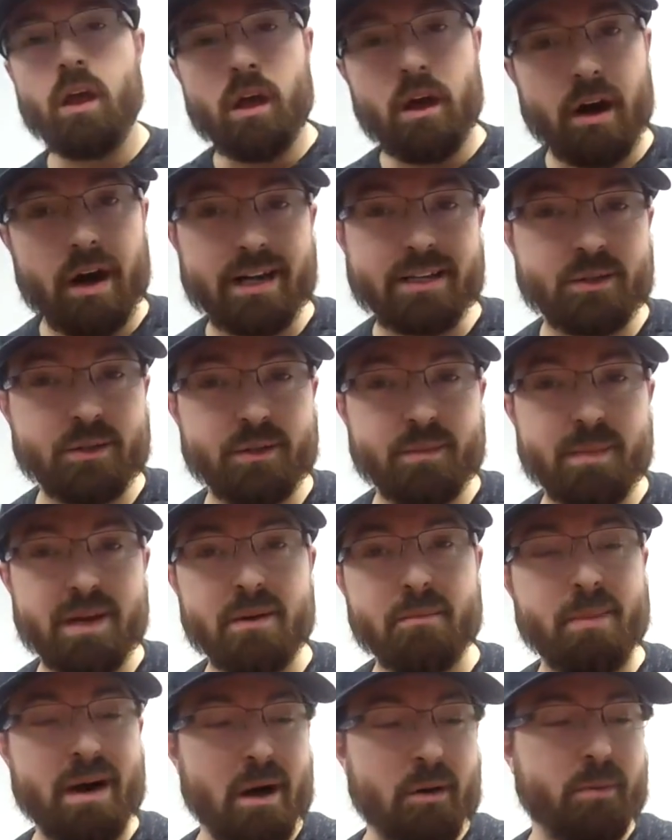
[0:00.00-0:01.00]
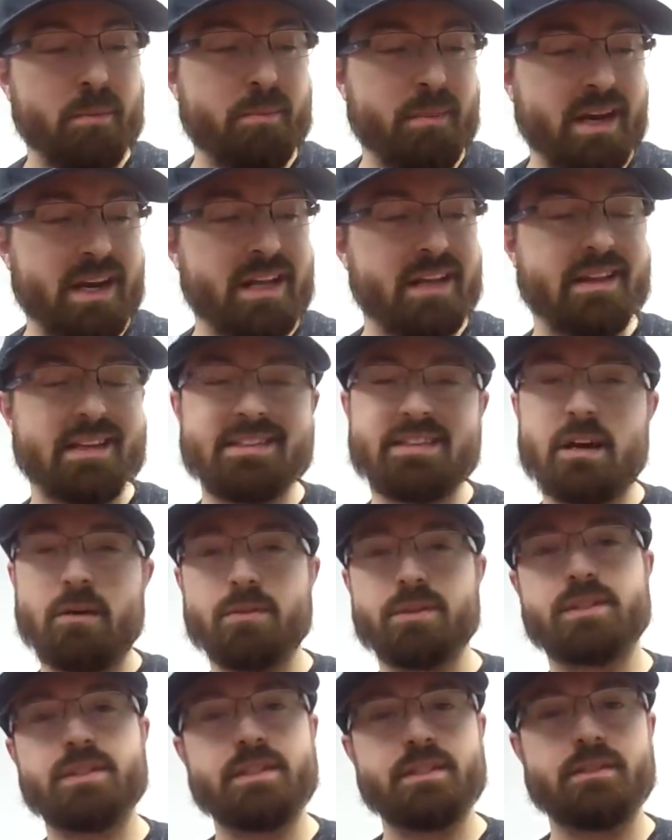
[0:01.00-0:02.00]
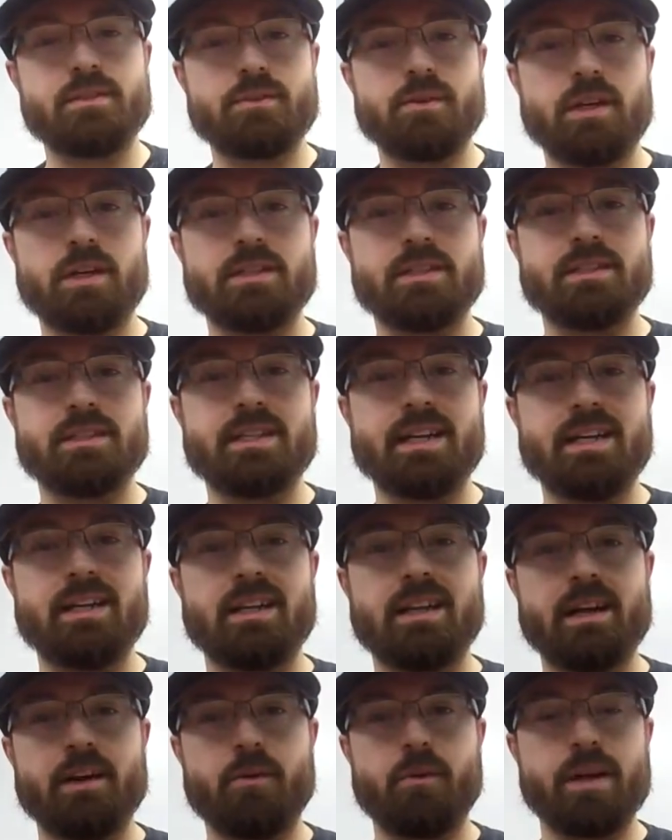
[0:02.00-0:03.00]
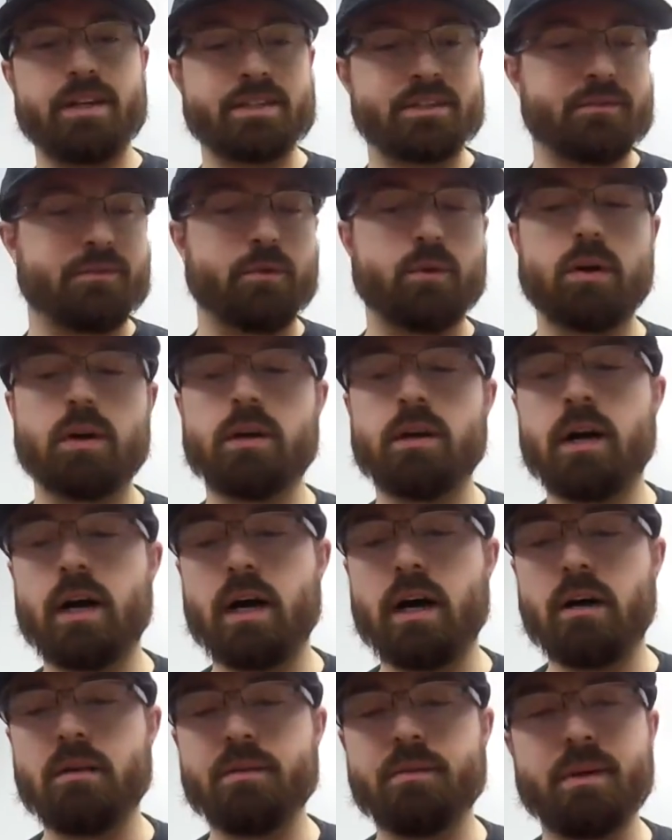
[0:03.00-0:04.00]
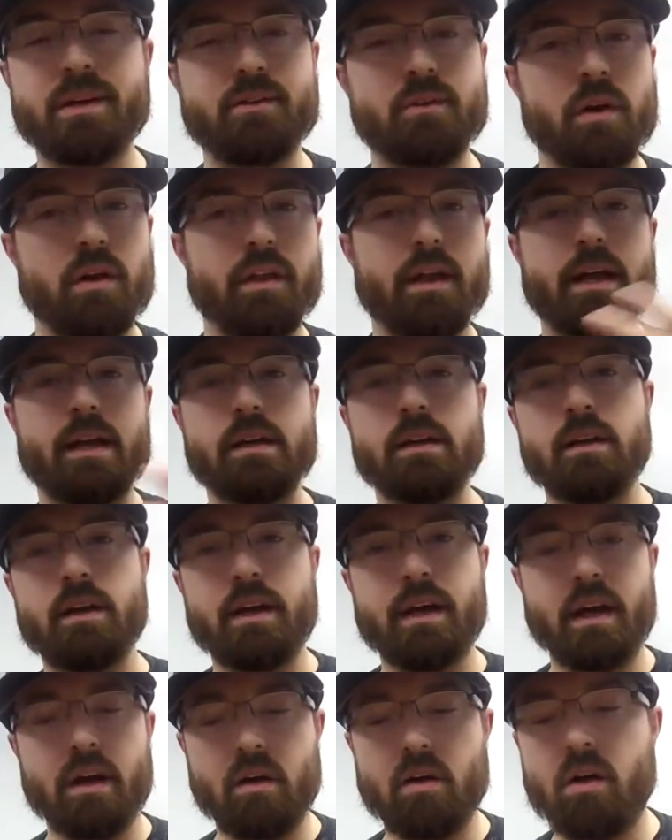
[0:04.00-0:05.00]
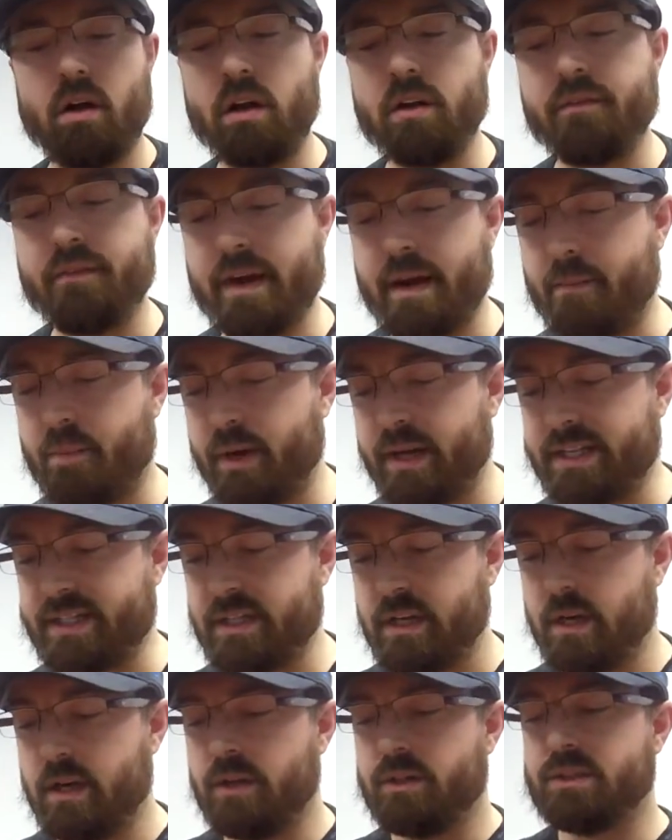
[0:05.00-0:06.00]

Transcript: All right, so it's been about a minute. That's how much the instructions say to let it rest for, to make sure all that alcohol evaporates.